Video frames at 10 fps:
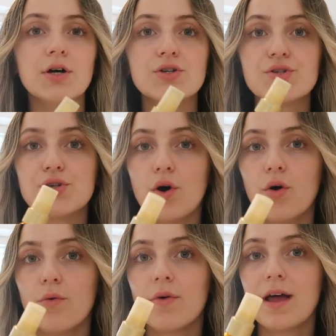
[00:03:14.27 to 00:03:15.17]

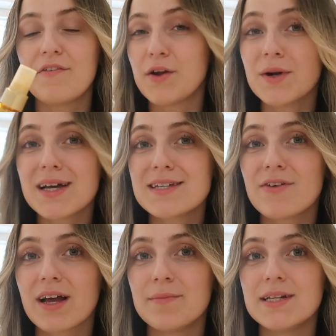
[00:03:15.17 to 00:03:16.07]
So if anyone has any
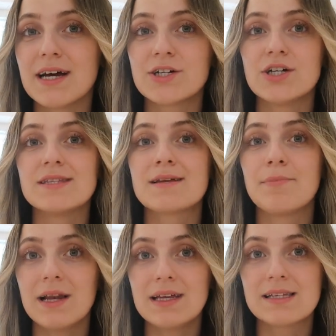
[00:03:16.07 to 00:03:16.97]
recommendations,
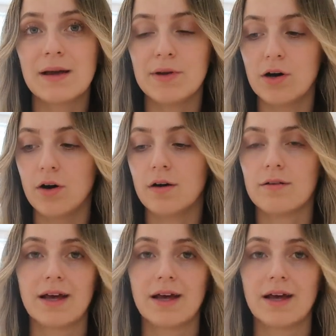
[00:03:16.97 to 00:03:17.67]
please let me know.